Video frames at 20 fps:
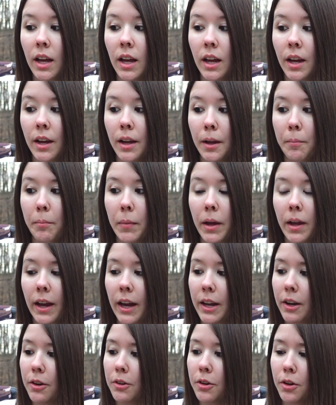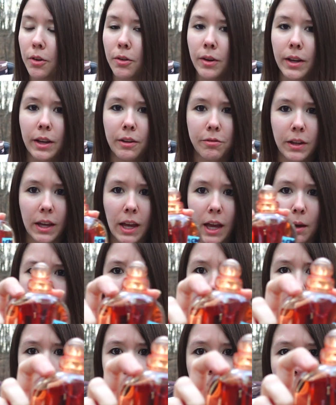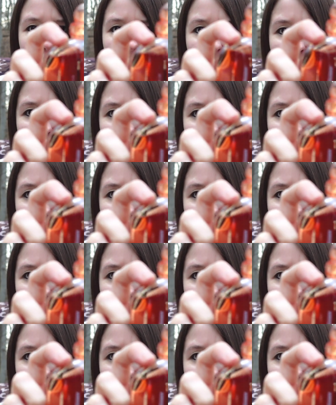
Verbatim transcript: I don't know if the camera is going